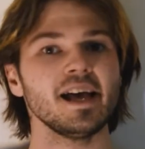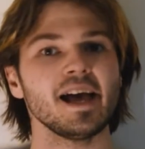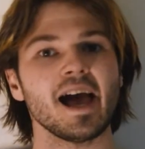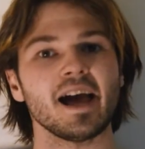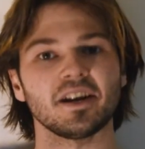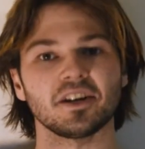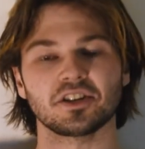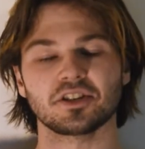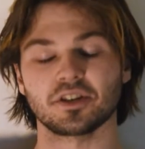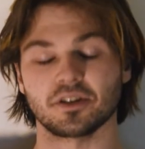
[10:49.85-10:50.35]

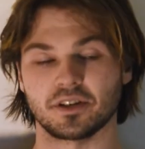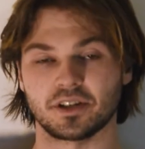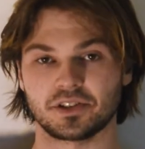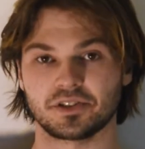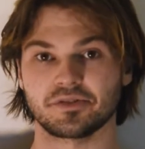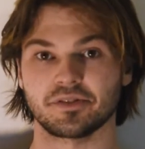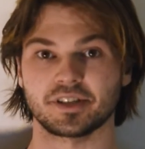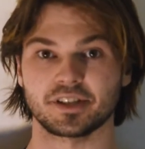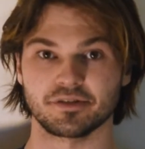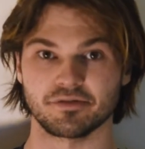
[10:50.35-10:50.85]
and ensuring
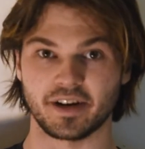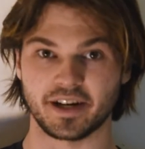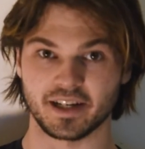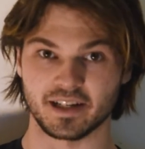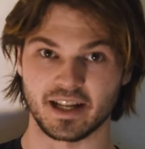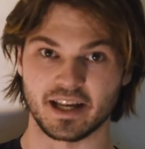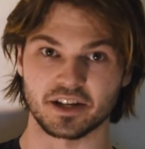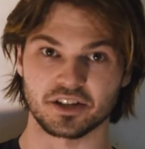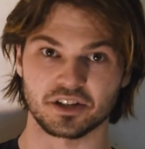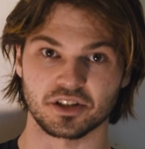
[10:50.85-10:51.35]
stricter
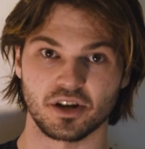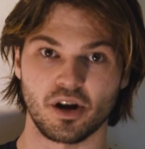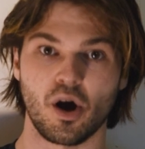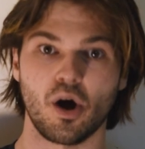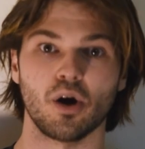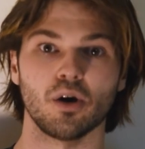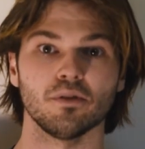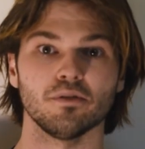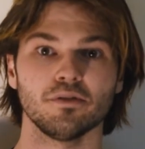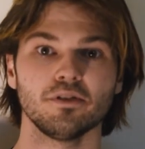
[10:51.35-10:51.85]
regulation
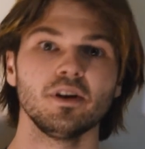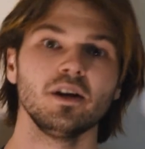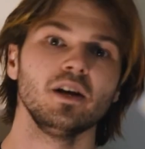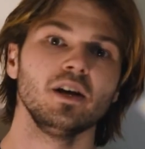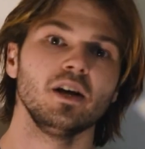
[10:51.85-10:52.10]
of